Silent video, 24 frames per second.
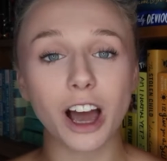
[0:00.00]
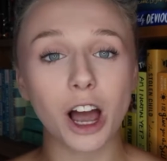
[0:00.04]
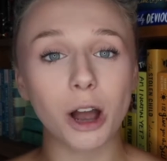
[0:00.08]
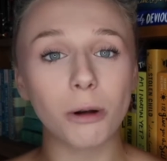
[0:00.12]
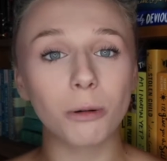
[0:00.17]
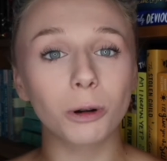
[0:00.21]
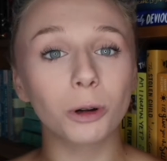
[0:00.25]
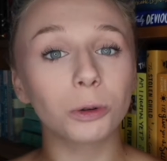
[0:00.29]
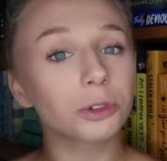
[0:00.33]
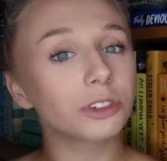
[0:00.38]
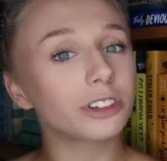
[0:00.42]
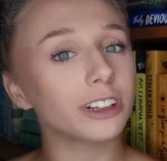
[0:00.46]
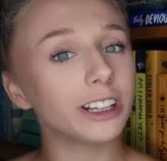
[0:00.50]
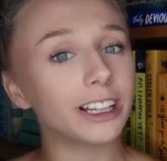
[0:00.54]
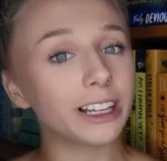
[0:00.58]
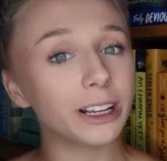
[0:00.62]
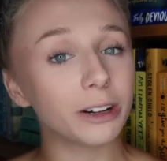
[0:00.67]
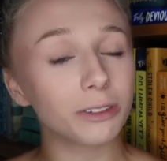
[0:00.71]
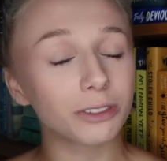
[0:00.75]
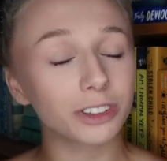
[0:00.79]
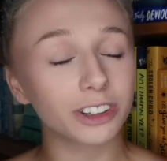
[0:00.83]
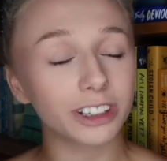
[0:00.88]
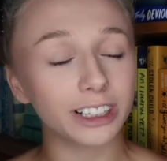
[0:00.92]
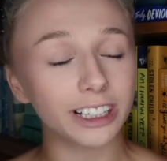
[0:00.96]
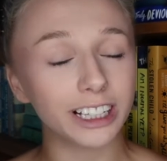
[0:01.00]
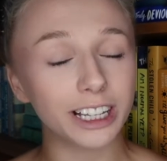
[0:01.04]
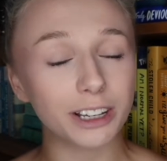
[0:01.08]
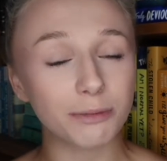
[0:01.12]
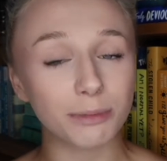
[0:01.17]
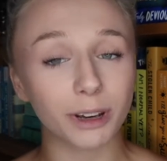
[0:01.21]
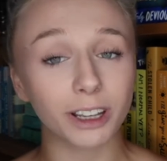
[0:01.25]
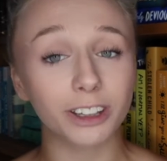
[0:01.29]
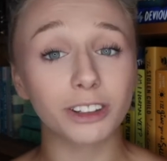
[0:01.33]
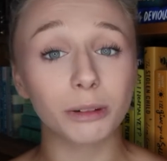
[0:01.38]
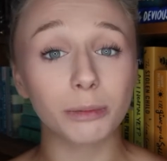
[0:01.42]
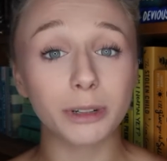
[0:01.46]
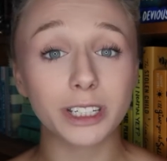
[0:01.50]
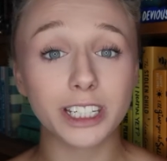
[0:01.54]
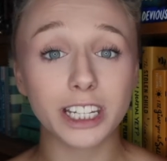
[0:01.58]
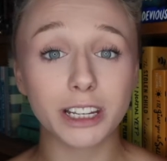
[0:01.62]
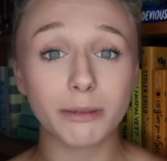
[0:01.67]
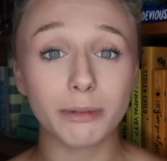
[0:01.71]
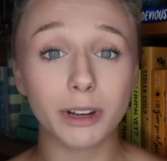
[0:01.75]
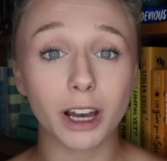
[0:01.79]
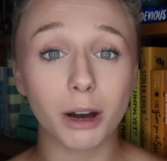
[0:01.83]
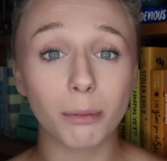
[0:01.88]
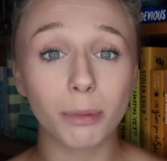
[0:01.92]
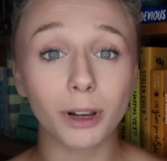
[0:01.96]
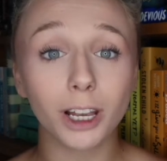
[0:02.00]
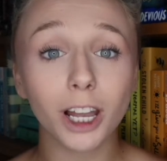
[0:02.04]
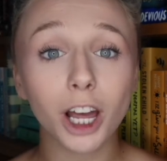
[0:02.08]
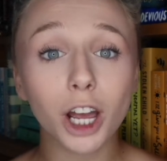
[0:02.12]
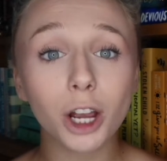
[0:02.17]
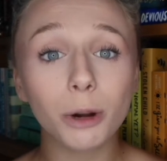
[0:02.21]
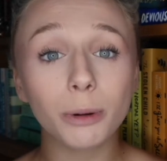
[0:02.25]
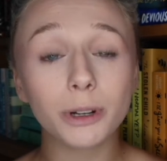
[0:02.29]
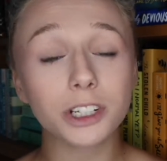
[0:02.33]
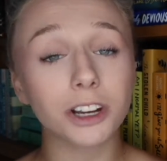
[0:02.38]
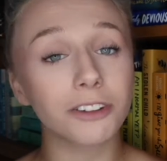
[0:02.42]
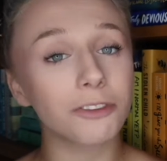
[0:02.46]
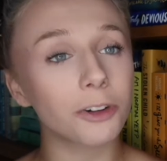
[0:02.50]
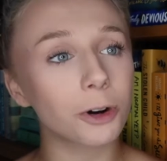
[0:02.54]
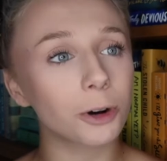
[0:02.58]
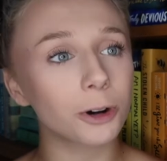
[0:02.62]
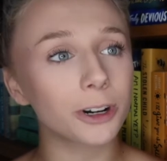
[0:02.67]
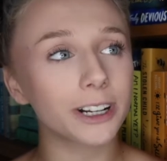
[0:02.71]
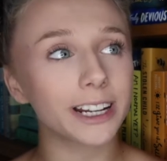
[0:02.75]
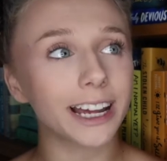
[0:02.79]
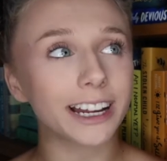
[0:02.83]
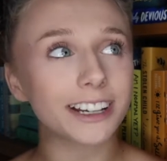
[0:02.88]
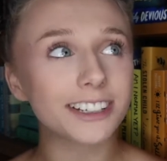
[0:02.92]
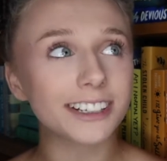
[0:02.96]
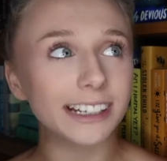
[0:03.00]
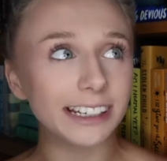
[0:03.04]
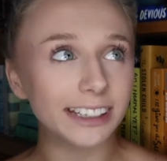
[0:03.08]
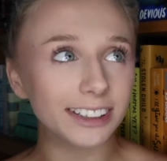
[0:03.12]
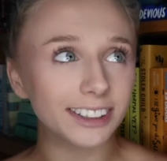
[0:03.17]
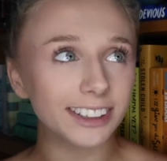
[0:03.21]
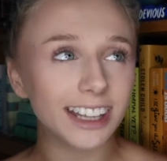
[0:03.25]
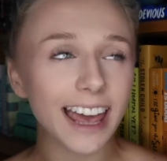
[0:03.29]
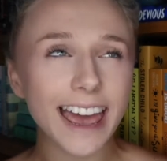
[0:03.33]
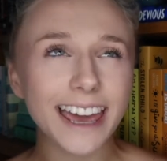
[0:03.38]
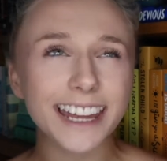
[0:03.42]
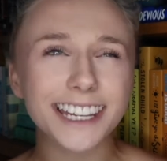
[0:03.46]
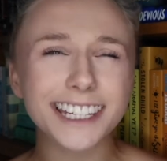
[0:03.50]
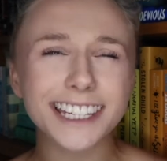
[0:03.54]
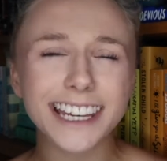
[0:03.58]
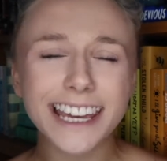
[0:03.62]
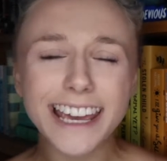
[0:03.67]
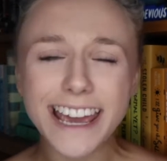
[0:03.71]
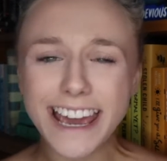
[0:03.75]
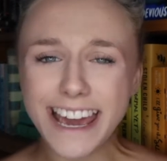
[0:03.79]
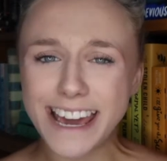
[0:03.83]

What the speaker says: I will also obviously link my summer TBR below, which I've already actually said,